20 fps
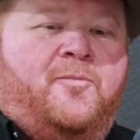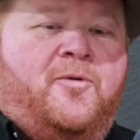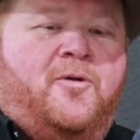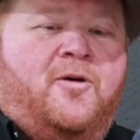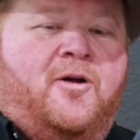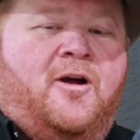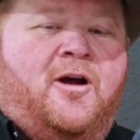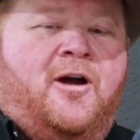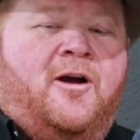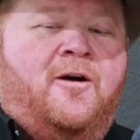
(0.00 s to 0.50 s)

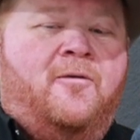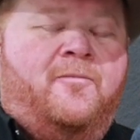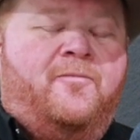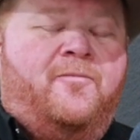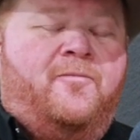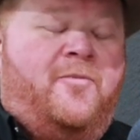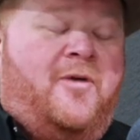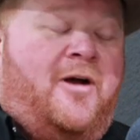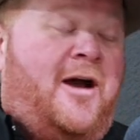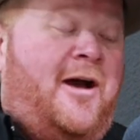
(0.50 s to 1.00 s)
but
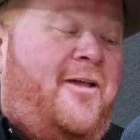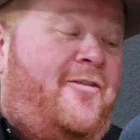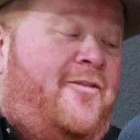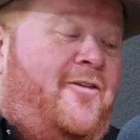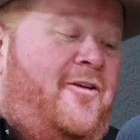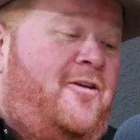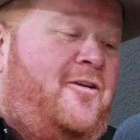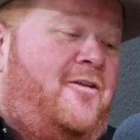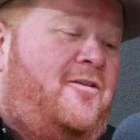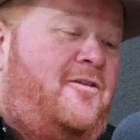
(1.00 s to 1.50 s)
I
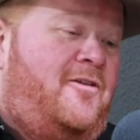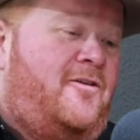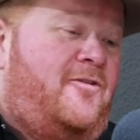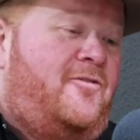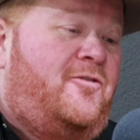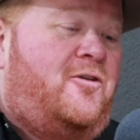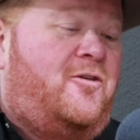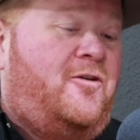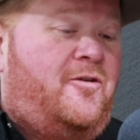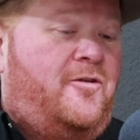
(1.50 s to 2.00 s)
think
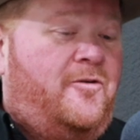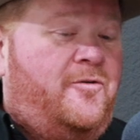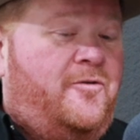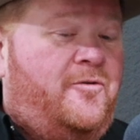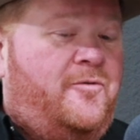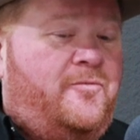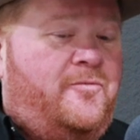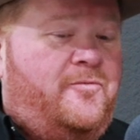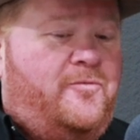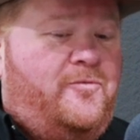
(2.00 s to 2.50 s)
kids ought to
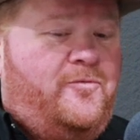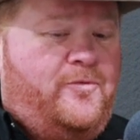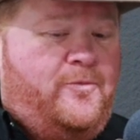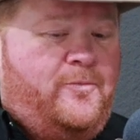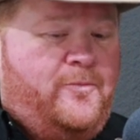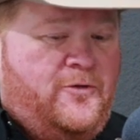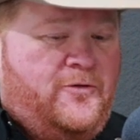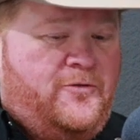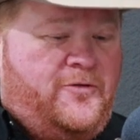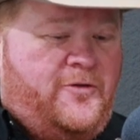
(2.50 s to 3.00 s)
go to
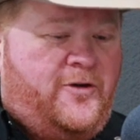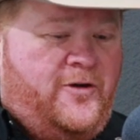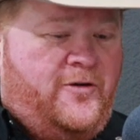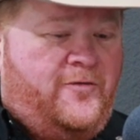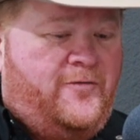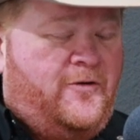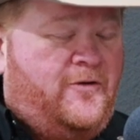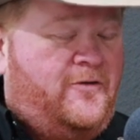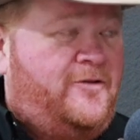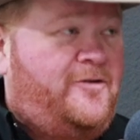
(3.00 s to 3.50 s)
military
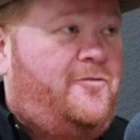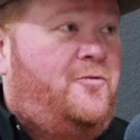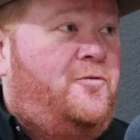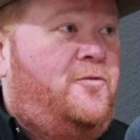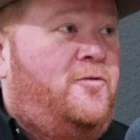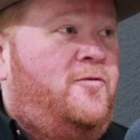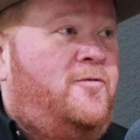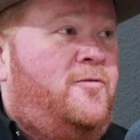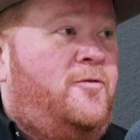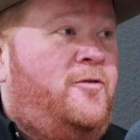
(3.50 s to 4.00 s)
for at least
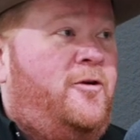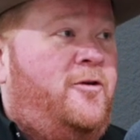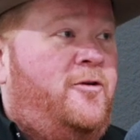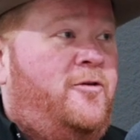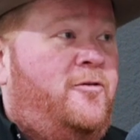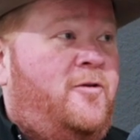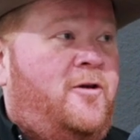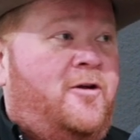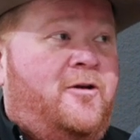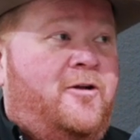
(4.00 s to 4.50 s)
2 to 4
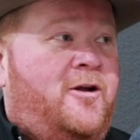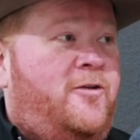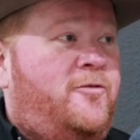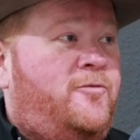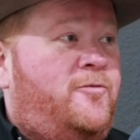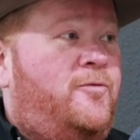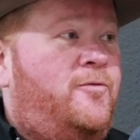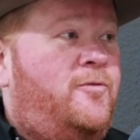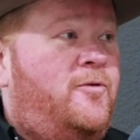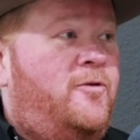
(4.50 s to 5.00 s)
years out of high school.